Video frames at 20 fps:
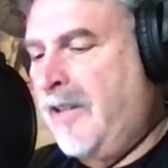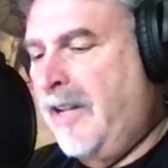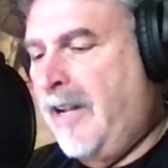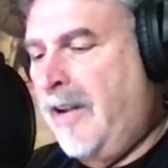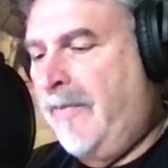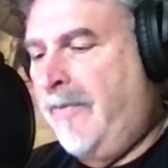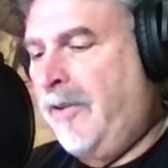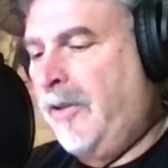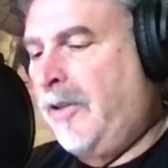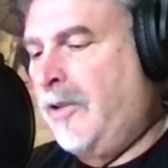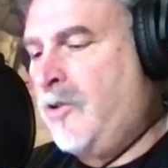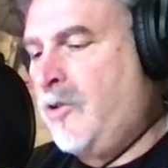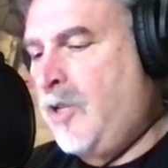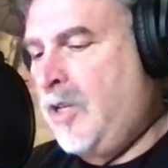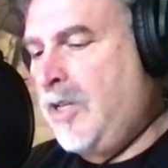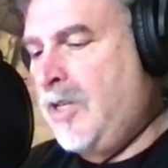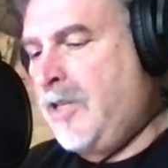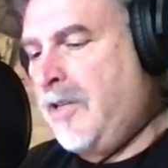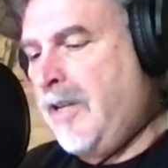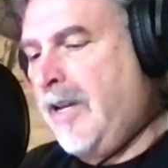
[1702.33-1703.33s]
they got Philly
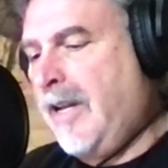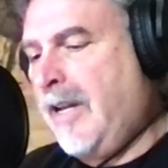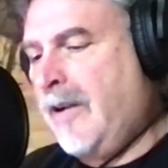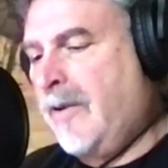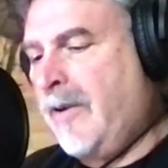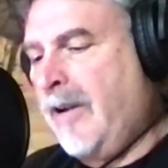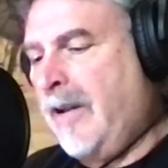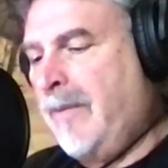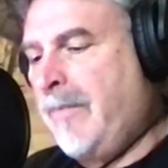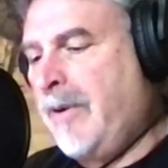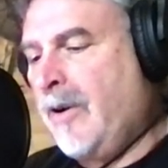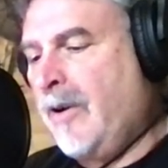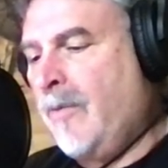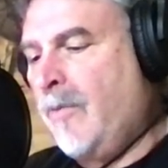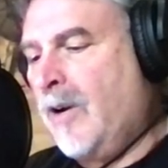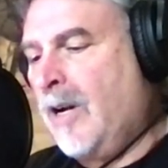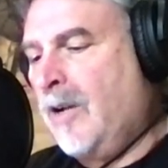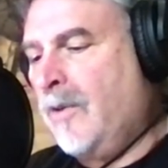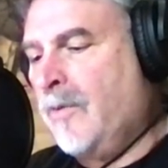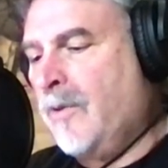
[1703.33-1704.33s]
cheesesteak, cranberry
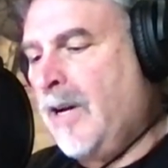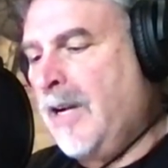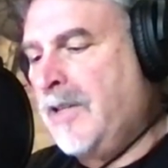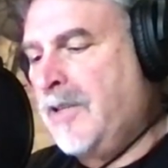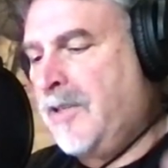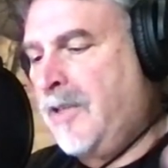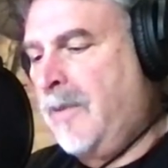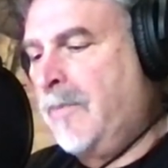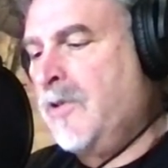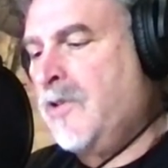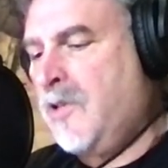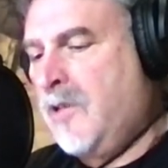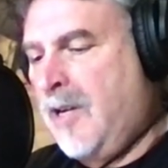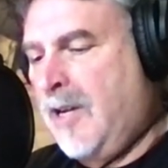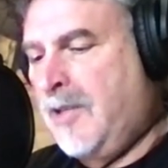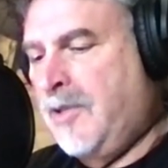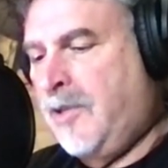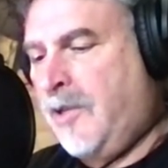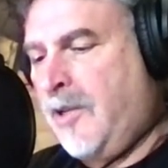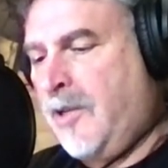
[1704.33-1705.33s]
wild rice summer
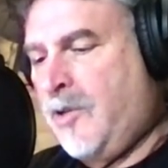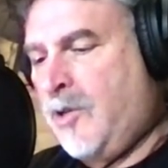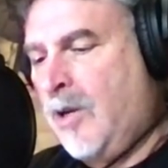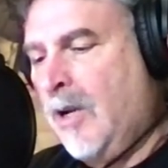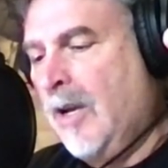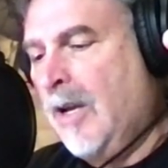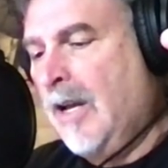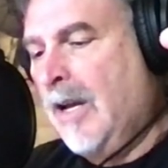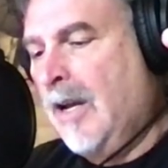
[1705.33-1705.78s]
sausage,